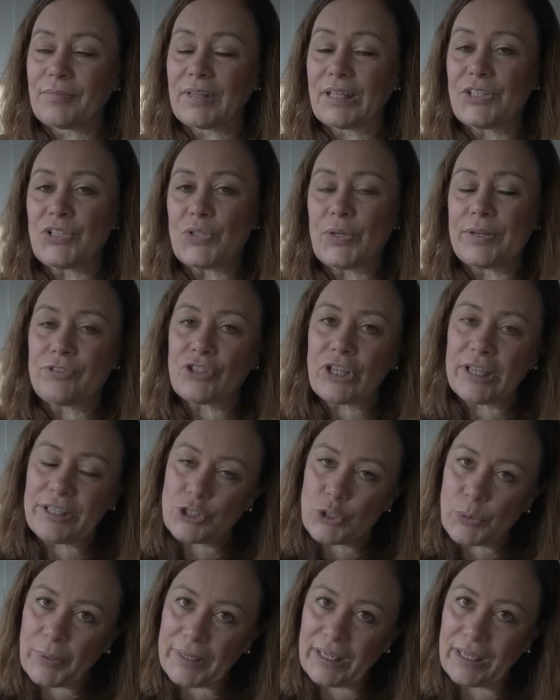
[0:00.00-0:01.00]
So I tried
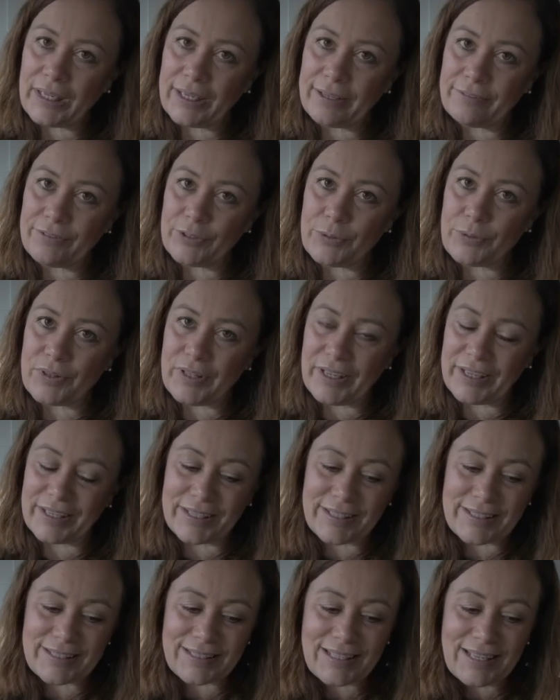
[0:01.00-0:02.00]
tweaking a few
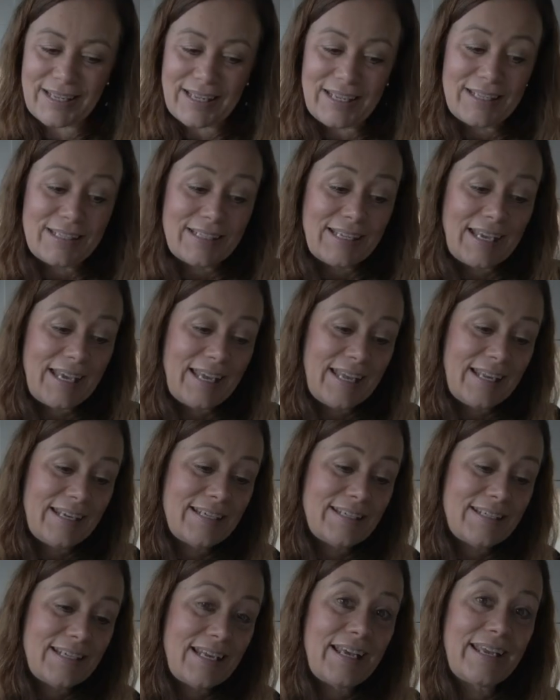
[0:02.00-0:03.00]
things
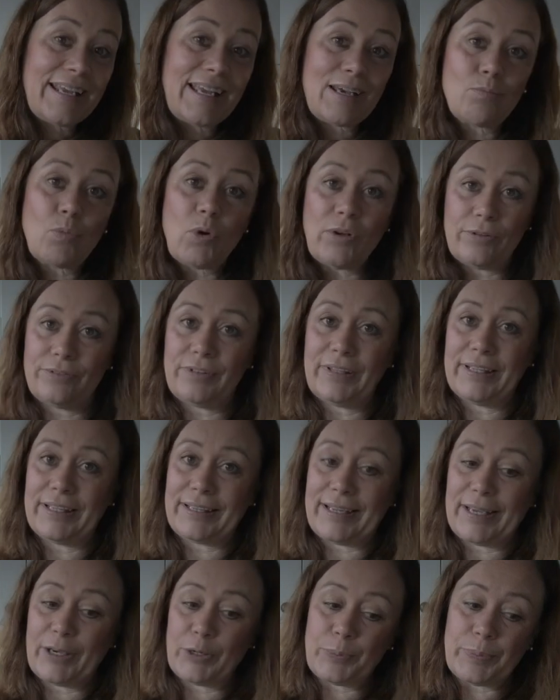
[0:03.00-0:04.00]
and I am waffling
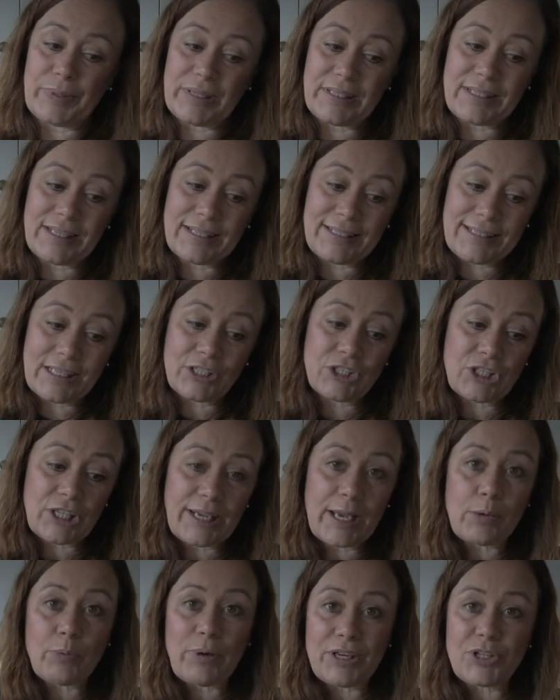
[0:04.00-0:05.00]
now, but
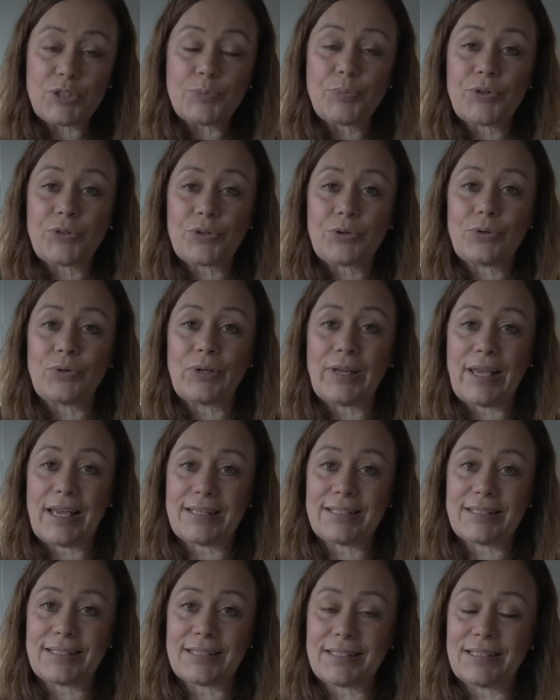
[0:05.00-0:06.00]
essentially I went to Puthcawl
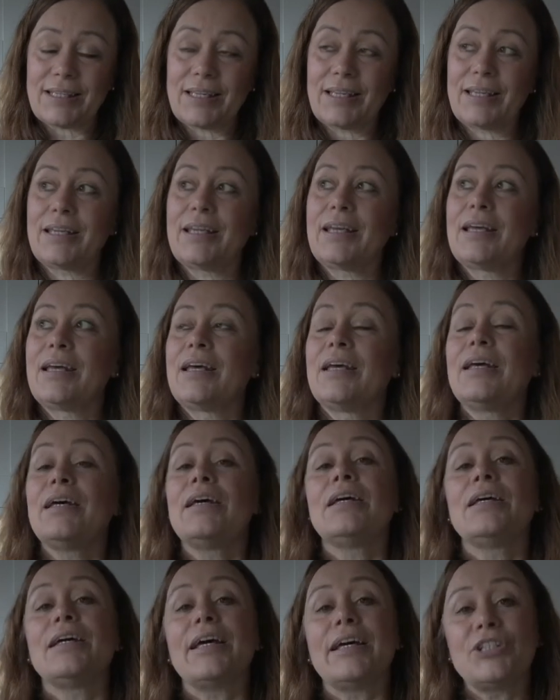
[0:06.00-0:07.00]
yesterday,
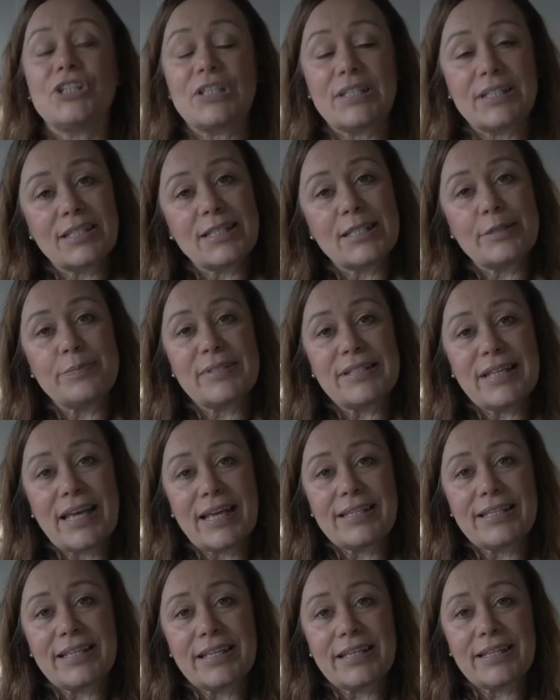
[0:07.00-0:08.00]
adjusted some
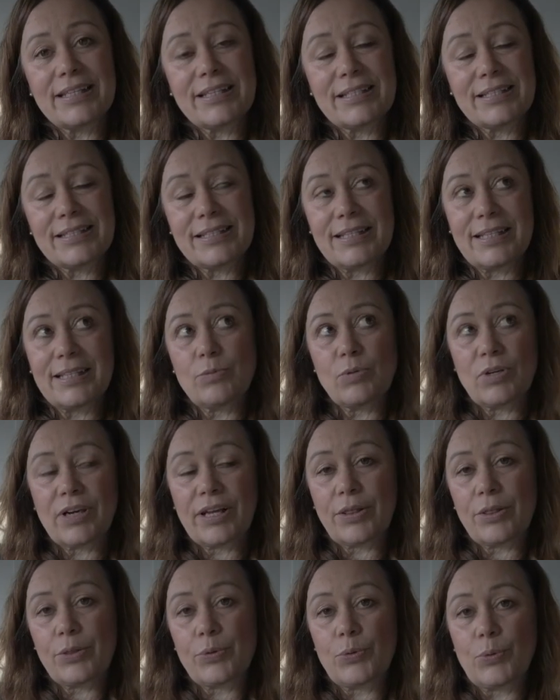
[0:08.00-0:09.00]
settings, did what I
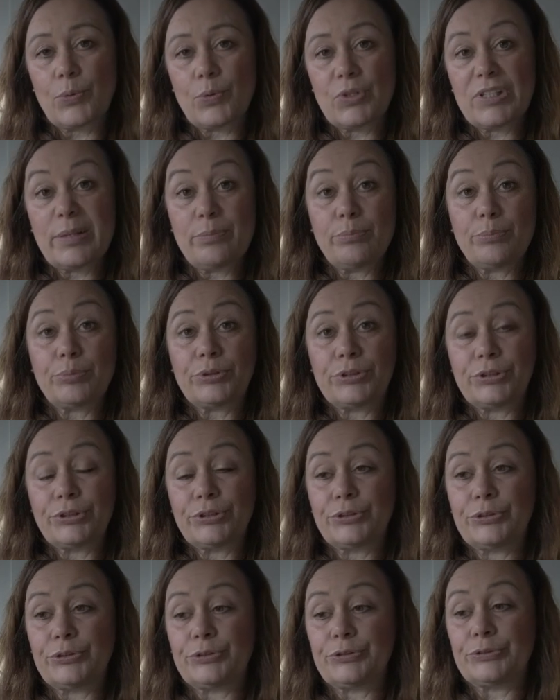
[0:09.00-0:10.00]
thought would
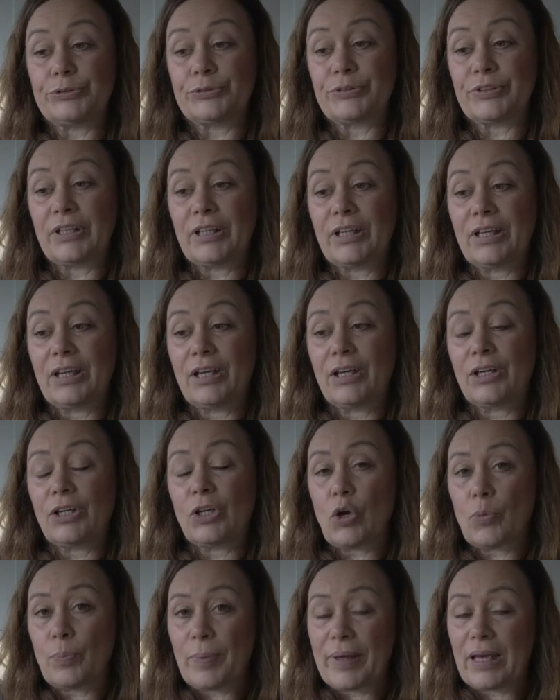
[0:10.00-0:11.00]
improve,
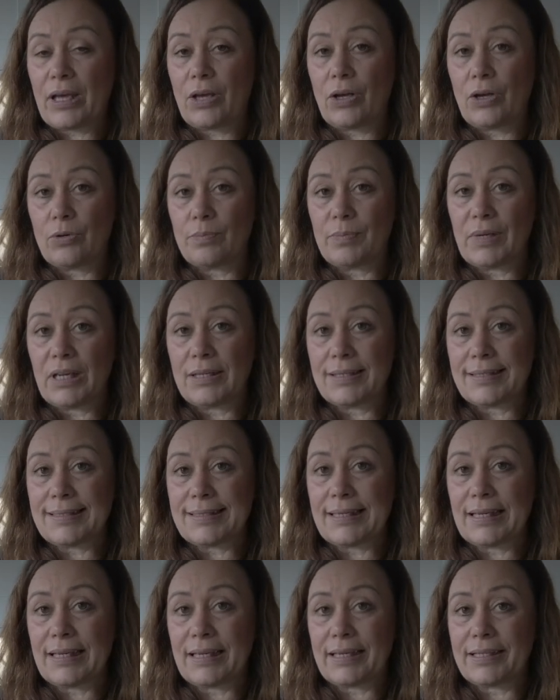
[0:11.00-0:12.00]
got back home last
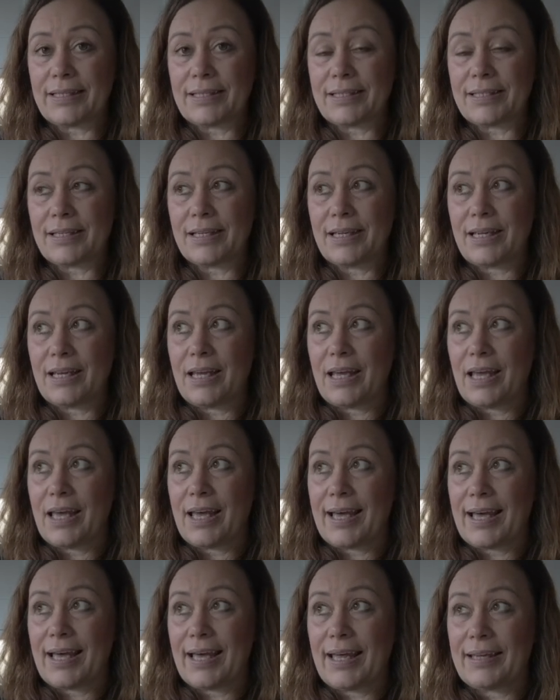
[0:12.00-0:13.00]
night,
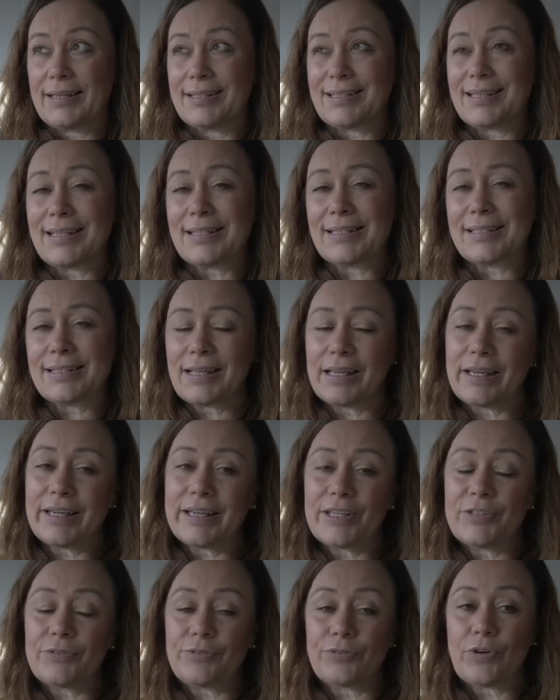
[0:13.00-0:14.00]
and
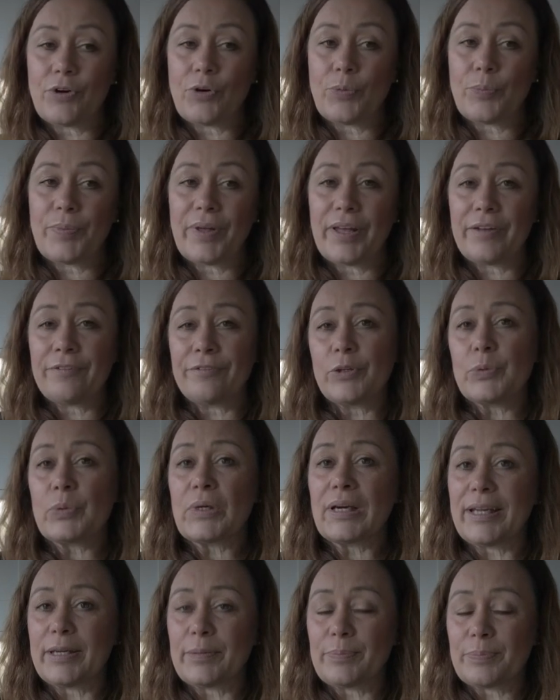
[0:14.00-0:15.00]
aside from a few
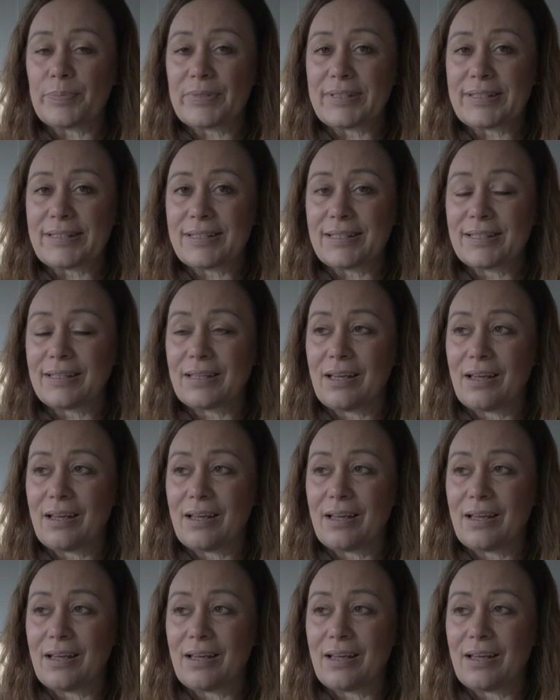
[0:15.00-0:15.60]
clips,